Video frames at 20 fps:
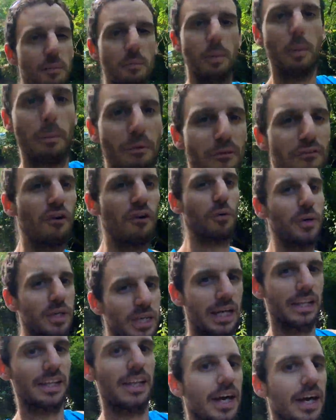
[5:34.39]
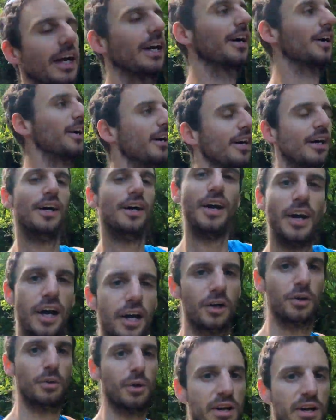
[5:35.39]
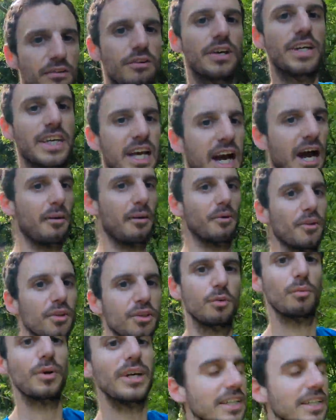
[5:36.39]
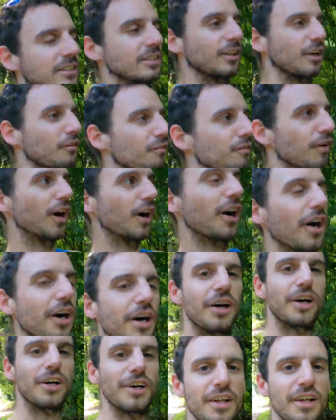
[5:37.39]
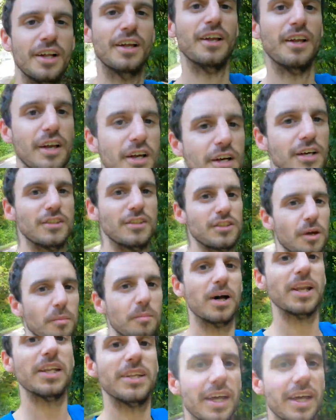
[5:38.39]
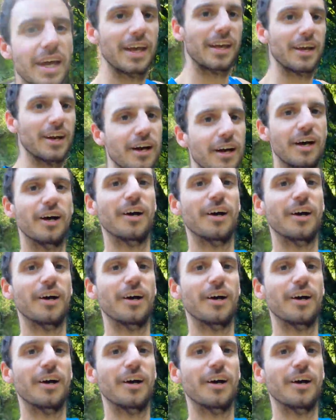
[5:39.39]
But before we get there, a quick recap on the week so far. So Monday,